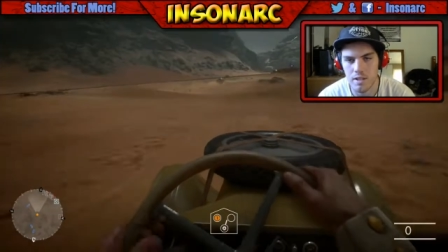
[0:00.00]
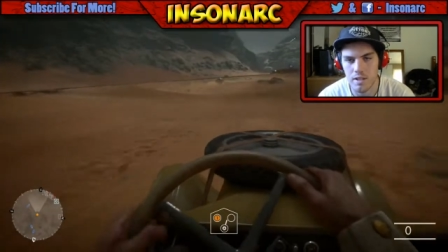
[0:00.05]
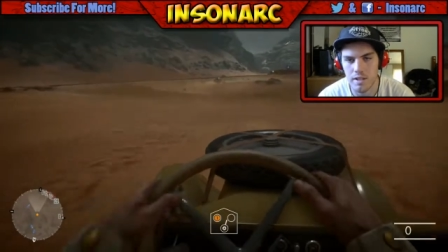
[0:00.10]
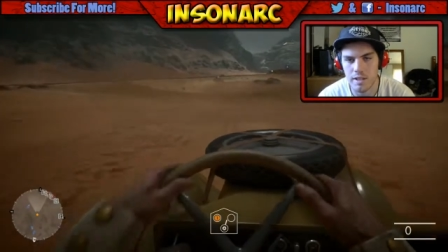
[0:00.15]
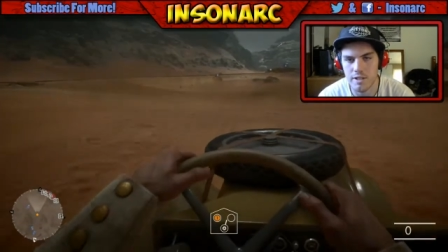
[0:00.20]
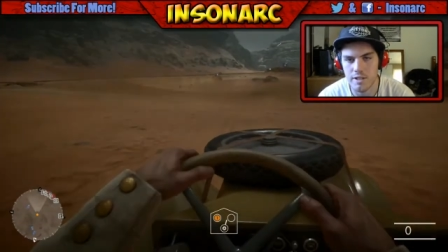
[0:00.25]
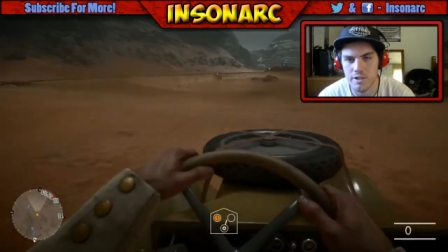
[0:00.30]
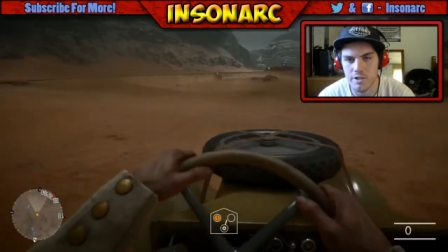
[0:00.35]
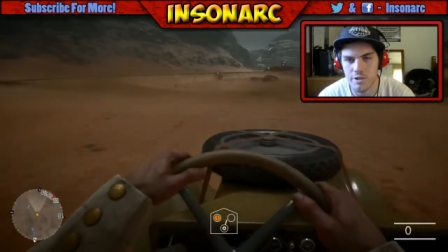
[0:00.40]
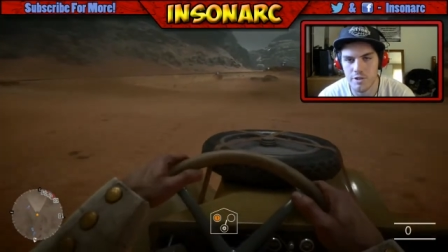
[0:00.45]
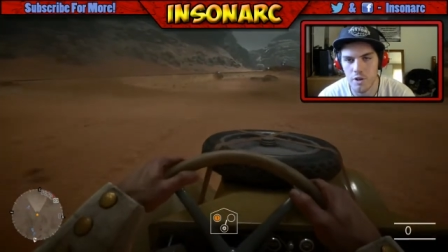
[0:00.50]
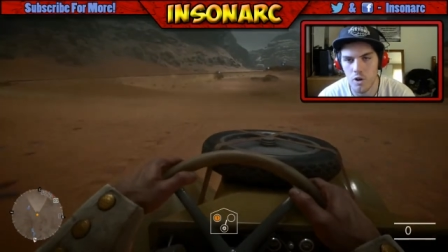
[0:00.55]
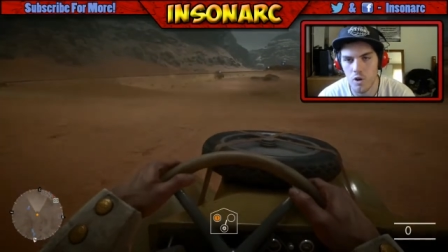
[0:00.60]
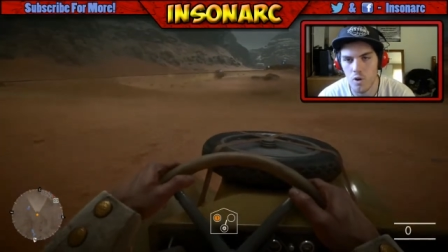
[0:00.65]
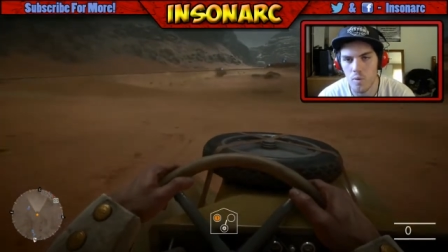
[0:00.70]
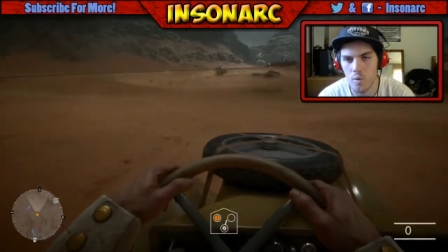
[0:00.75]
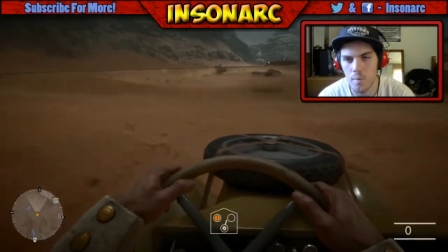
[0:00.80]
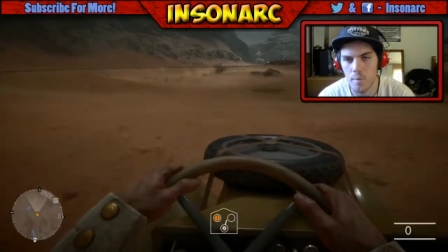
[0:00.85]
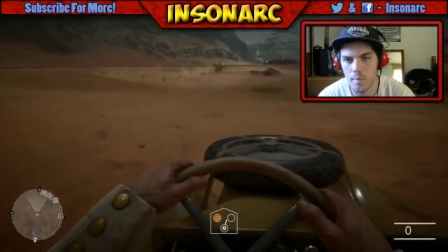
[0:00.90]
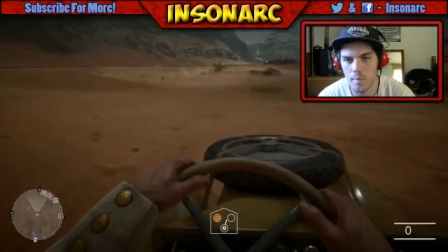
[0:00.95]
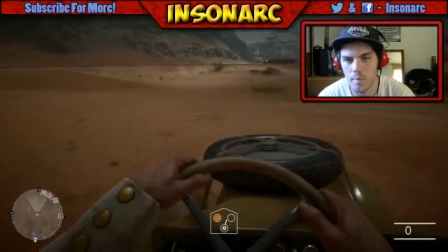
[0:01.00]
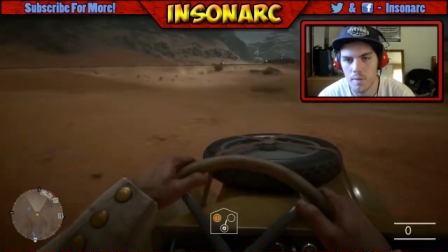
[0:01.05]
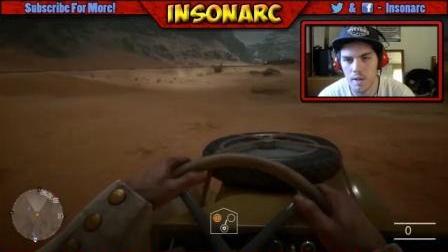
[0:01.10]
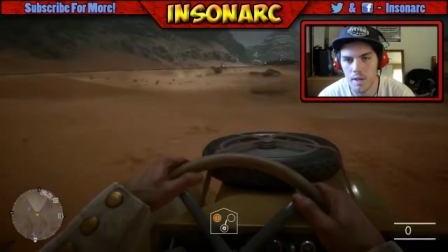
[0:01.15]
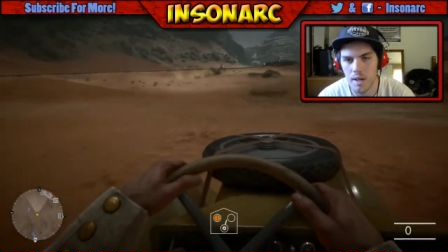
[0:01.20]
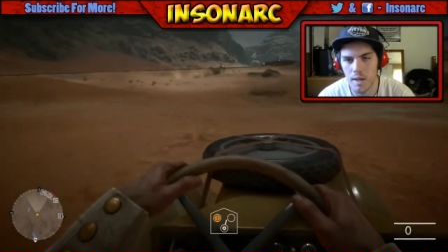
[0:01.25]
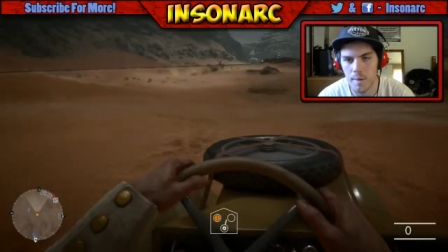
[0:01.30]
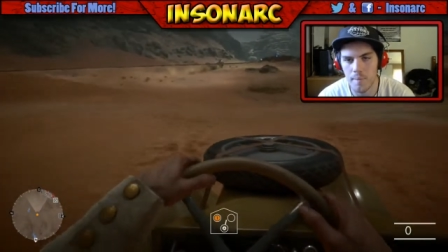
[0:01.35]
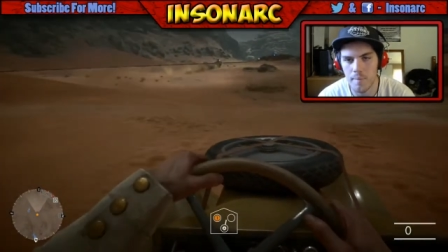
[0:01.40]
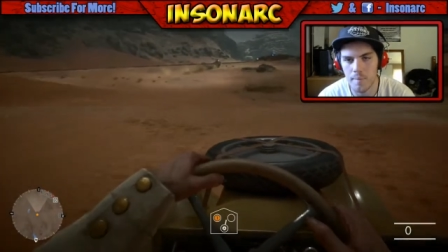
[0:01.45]
Like, it's dope,
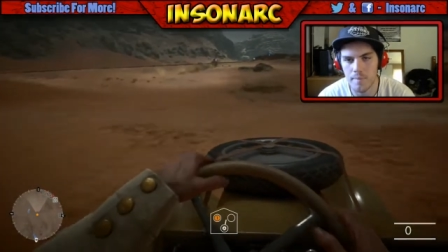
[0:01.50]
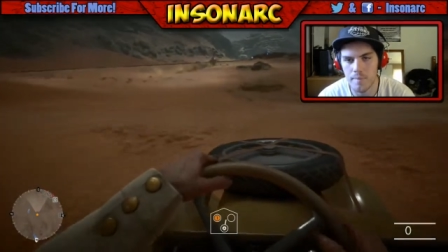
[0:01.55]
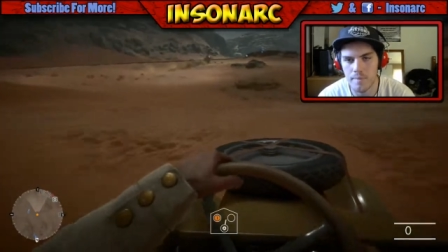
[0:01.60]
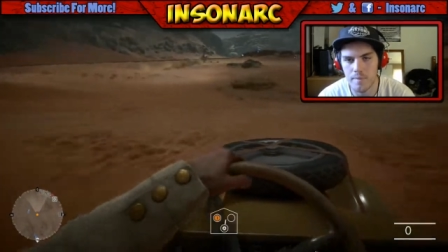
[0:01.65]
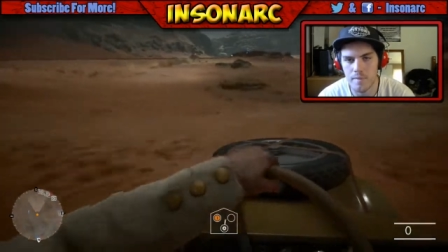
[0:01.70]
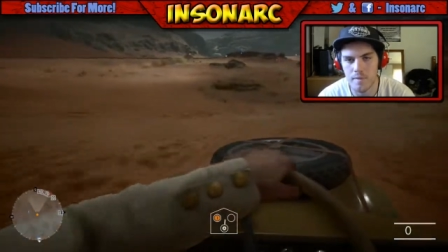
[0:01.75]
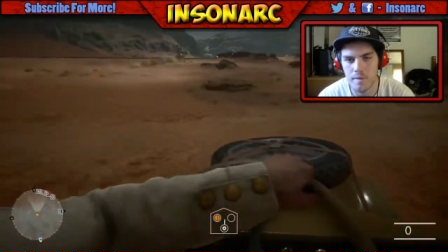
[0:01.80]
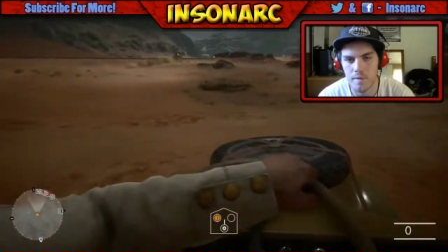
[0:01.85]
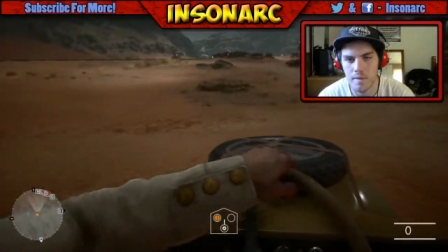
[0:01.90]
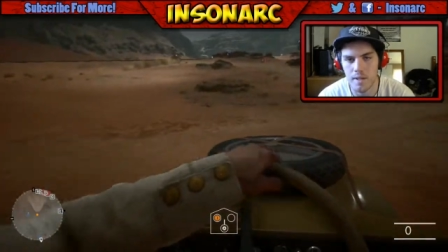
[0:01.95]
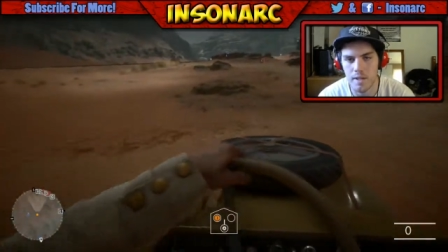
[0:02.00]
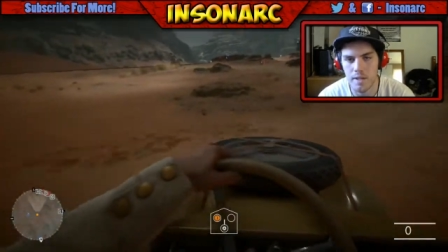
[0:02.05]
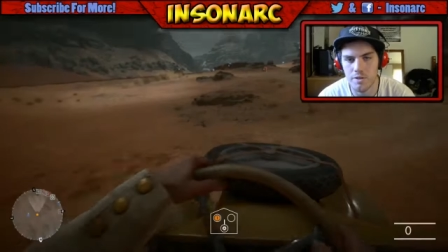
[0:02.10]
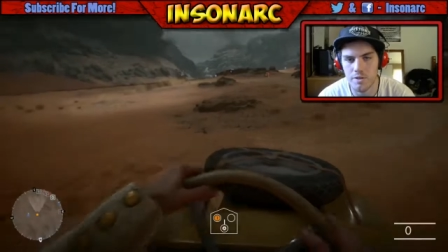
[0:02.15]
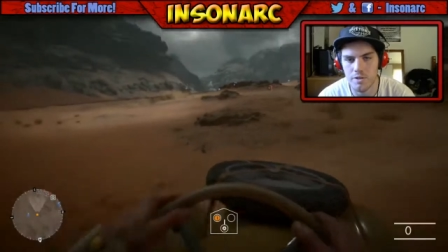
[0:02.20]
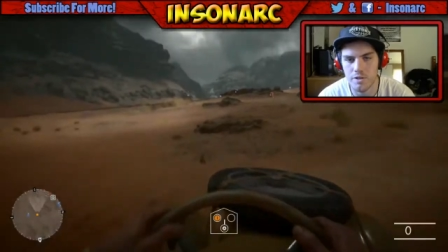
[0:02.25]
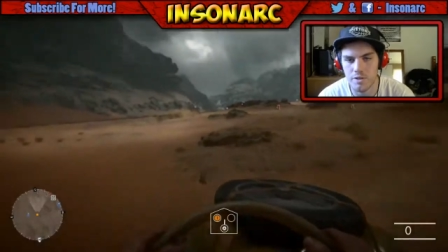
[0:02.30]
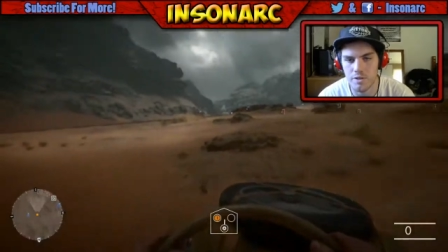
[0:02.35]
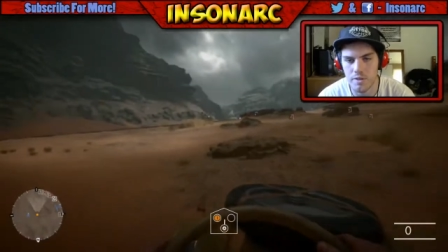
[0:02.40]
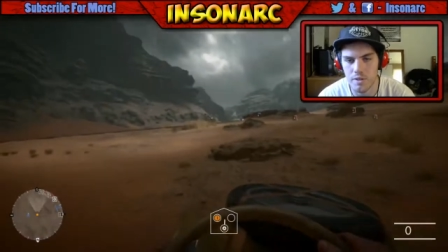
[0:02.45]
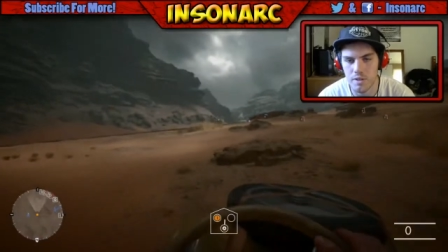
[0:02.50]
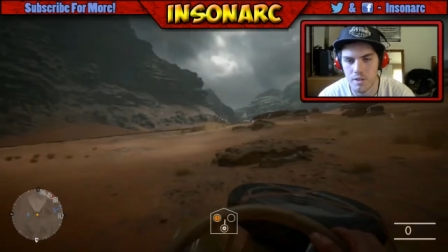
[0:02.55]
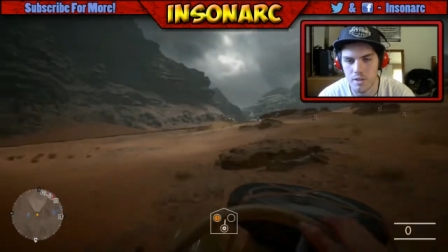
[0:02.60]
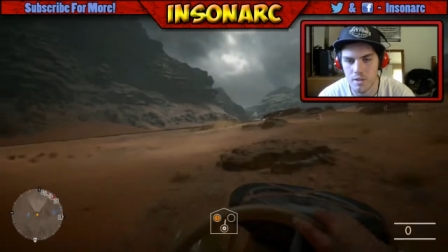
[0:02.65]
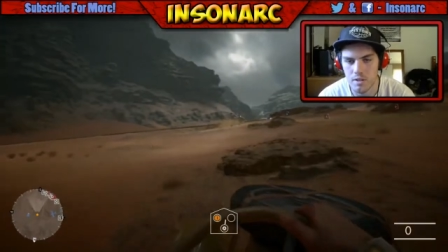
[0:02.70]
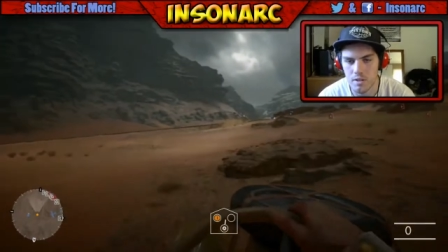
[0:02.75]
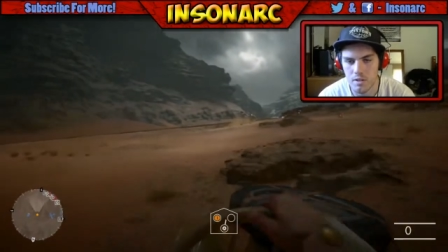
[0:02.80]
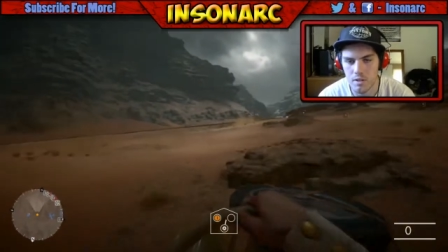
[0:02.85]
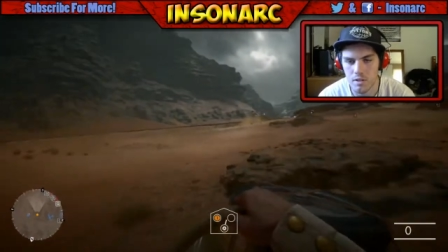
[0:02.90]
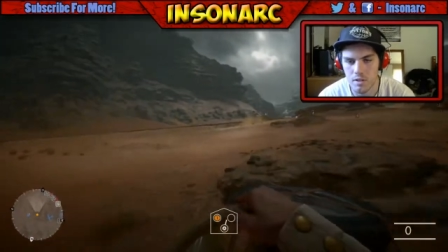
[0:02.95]
but I'm not used to it.
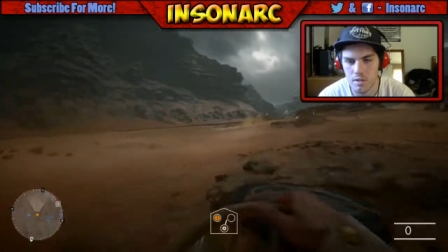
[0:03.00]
